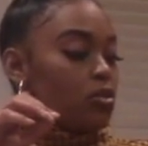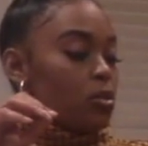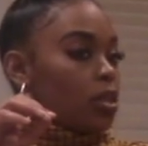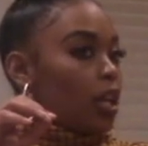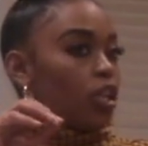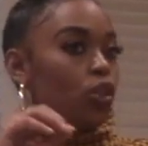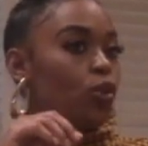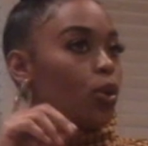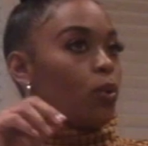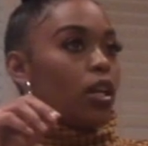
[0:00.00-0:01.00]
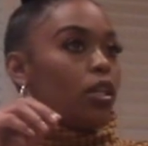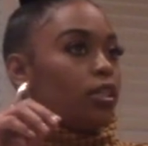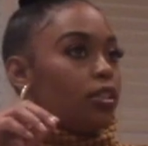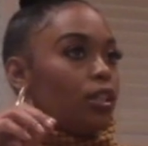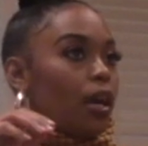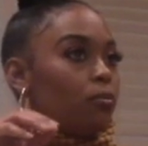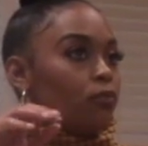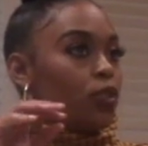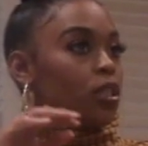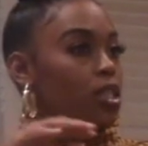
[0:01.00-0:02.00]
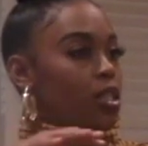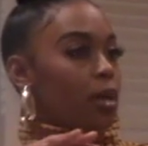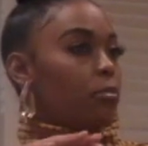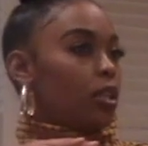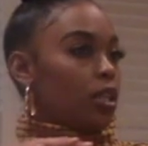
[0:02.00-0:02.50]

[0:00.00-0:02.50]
was like, you know what, I'm really stepping